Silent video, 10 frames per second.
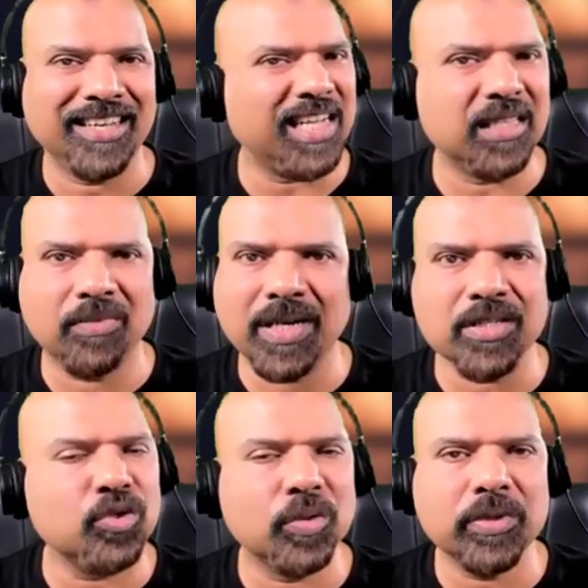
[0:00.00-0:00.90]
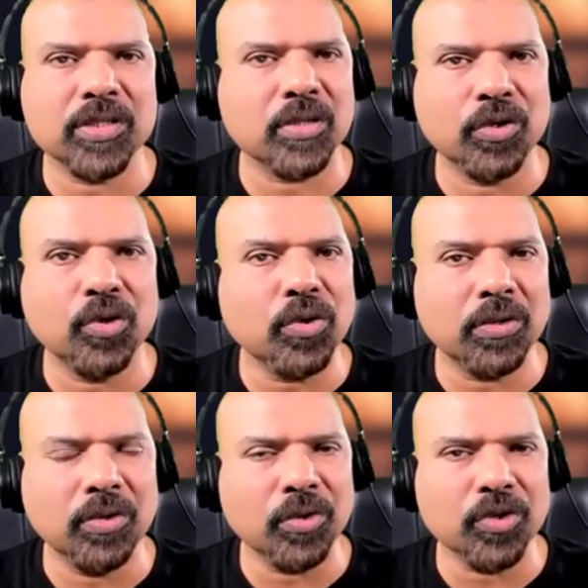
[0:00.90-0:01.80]
Otherwise, nobody's going
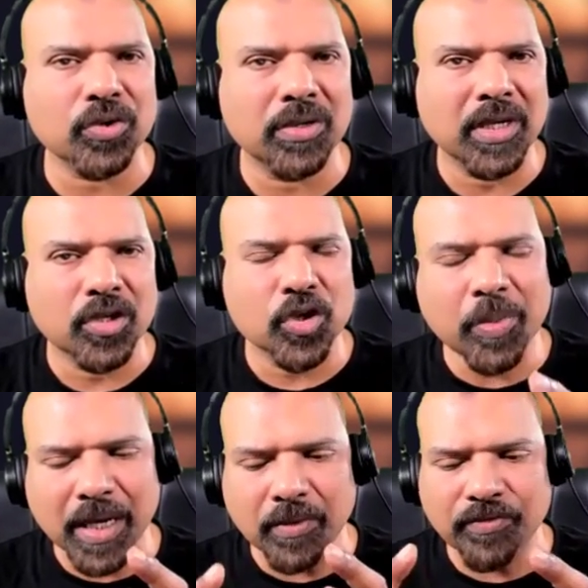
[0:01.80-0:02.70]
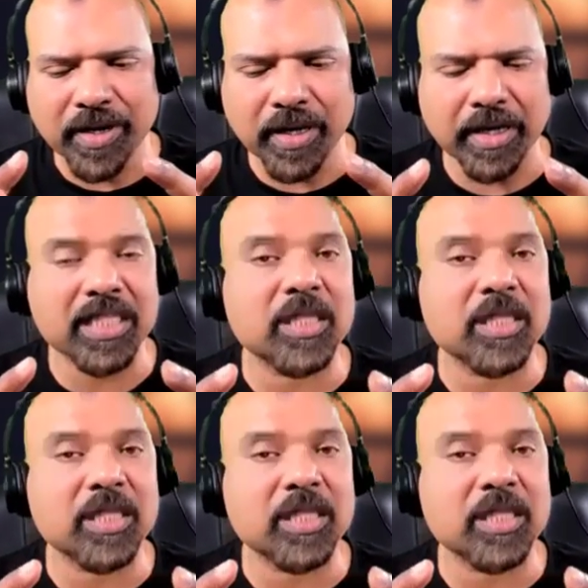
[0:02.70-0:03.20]
to know you. You become a